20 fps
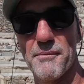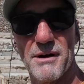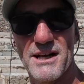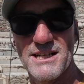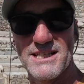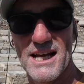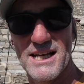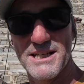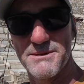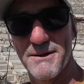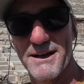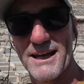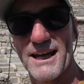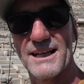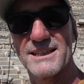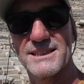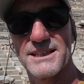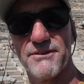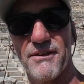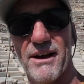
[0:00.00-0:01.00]
much had to be
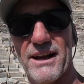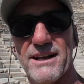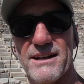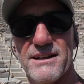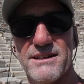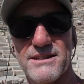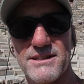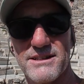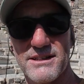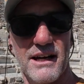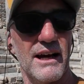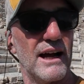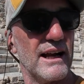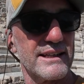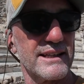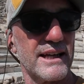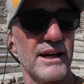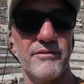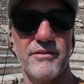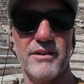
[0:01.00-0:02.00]
excavated to
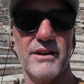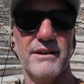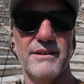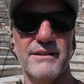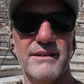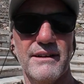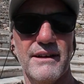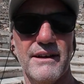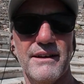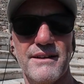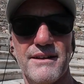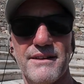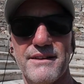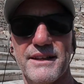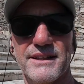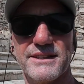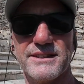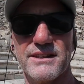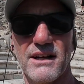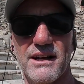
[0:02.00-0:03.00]
uncover
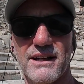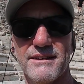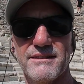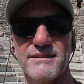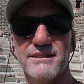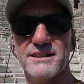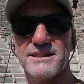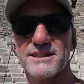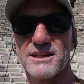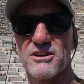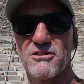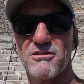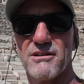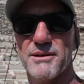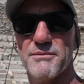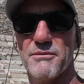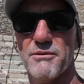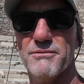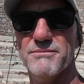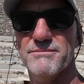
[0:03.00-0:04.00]
this site. It's
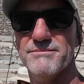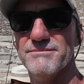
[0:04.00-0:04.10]
incredible.